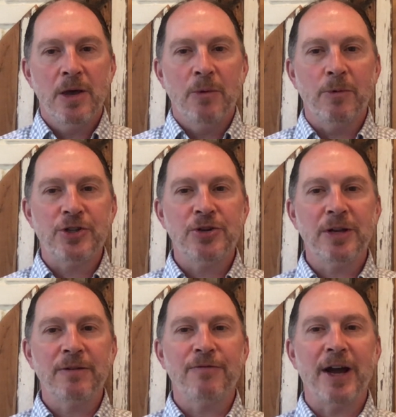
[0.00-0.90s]
When
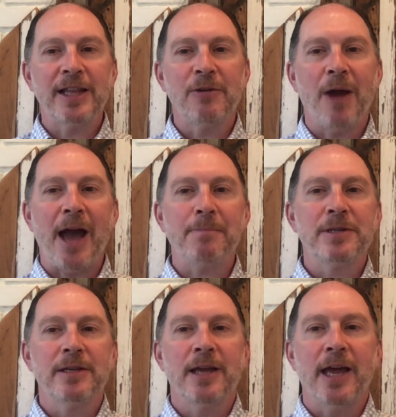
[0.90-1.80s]
shooting finally wrapped
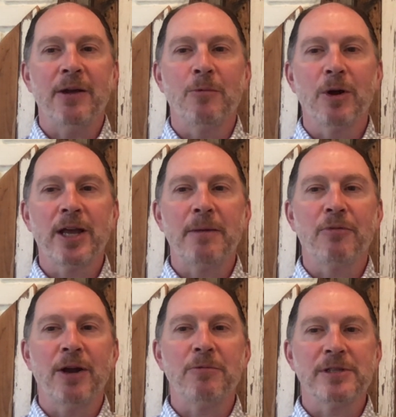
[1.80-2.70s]
and a working
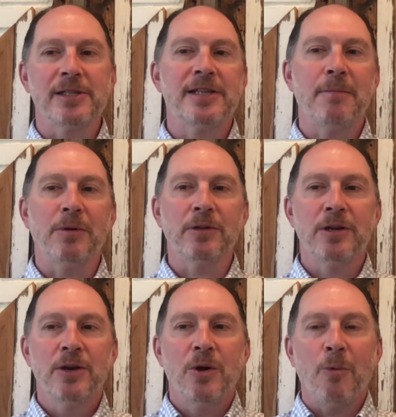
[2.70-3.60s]
print was assembled,
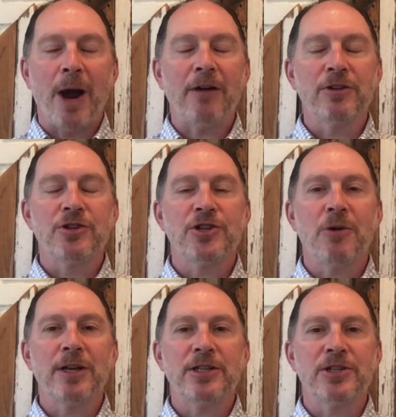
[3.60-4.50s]
Wilder
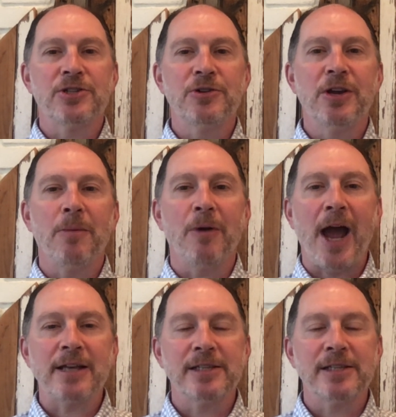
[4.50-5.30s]
showed it to studio brass